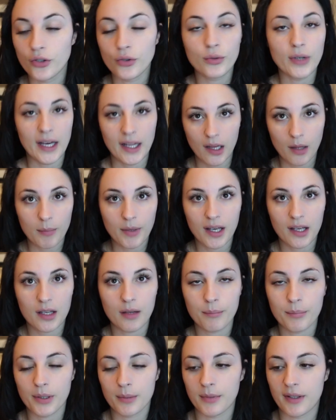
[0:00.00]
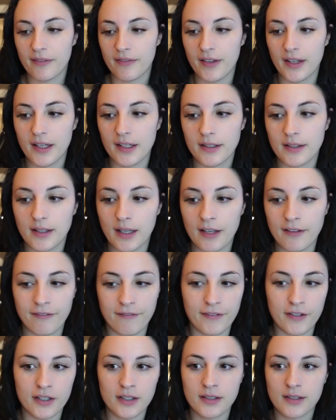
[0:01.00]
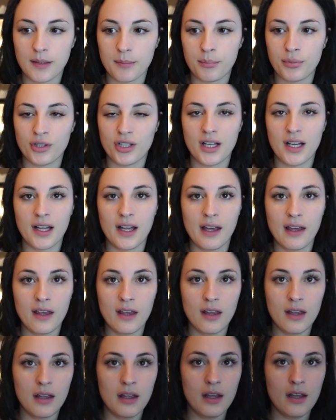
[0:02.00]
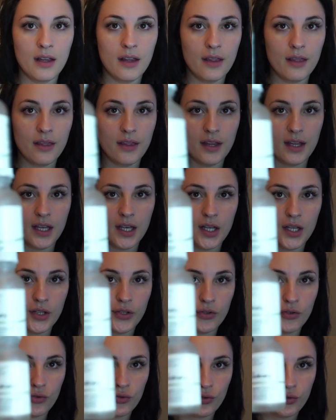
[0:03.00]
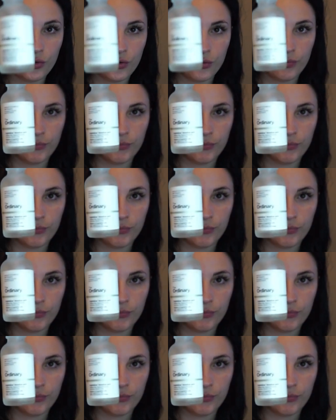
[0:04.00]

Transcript: do any makeup on my face, I first apply this.